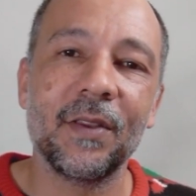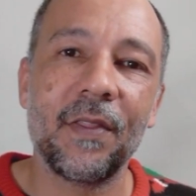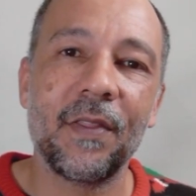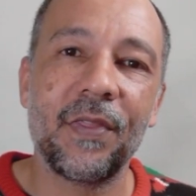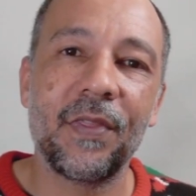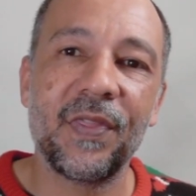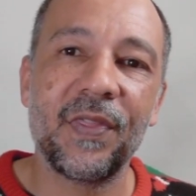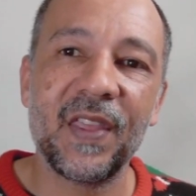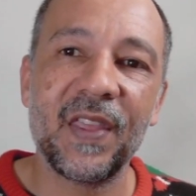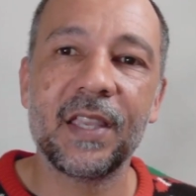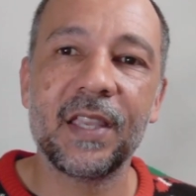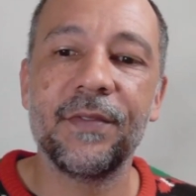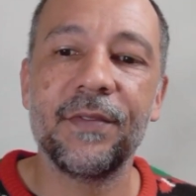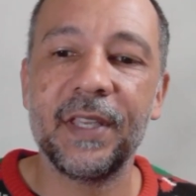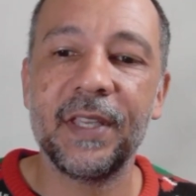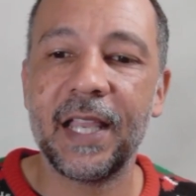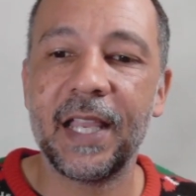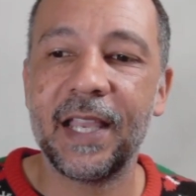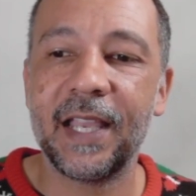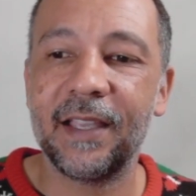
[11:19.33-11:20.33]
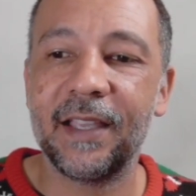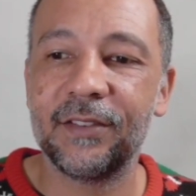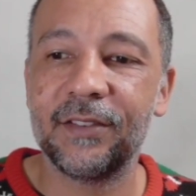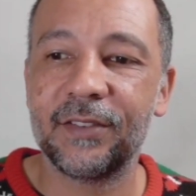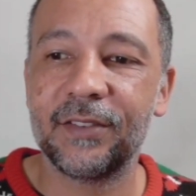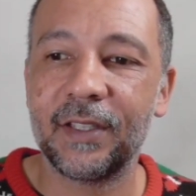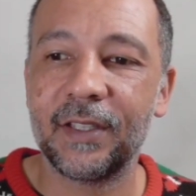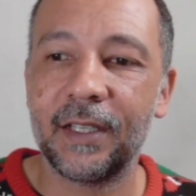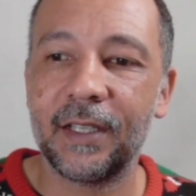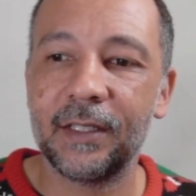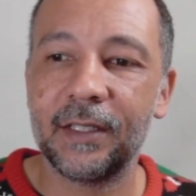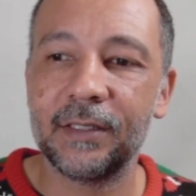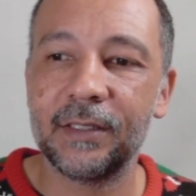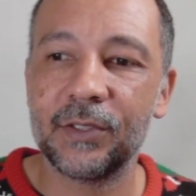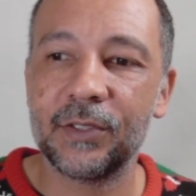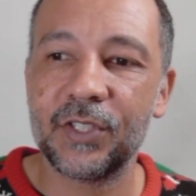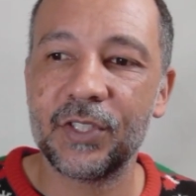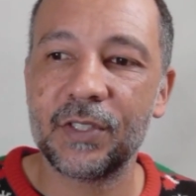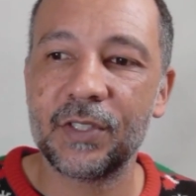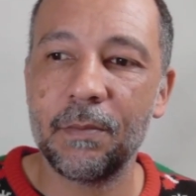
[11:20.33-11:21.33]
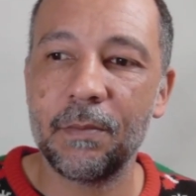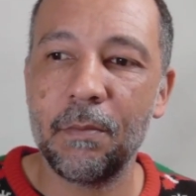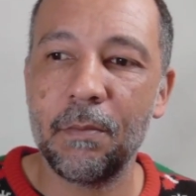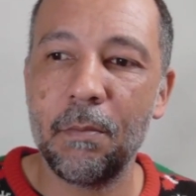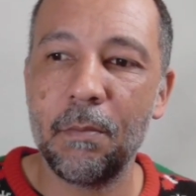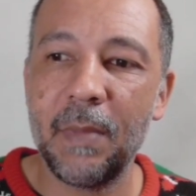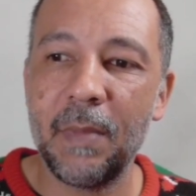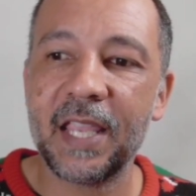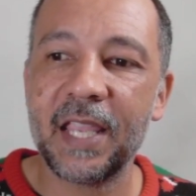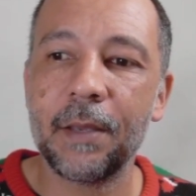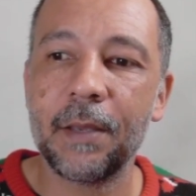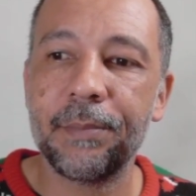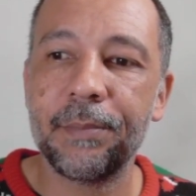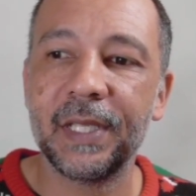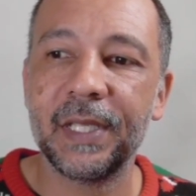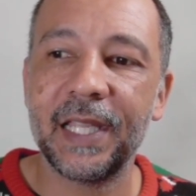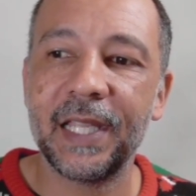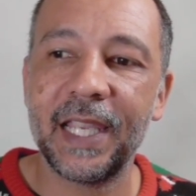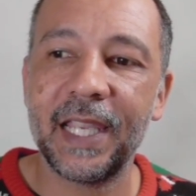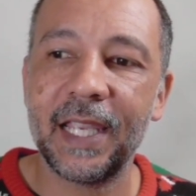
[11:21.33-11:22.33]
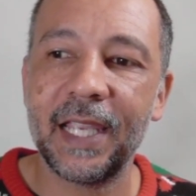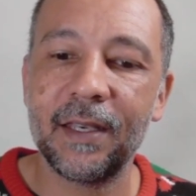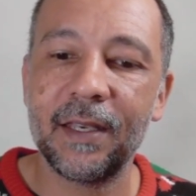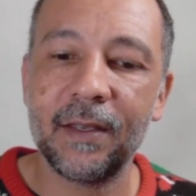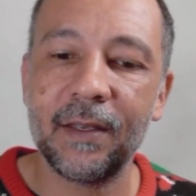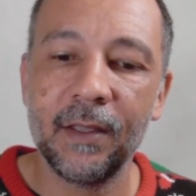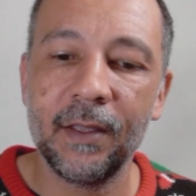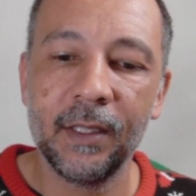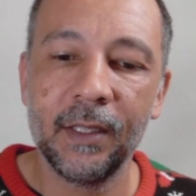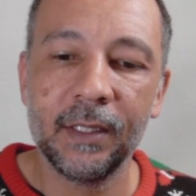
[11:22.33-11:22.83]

think of it as, just make a plan.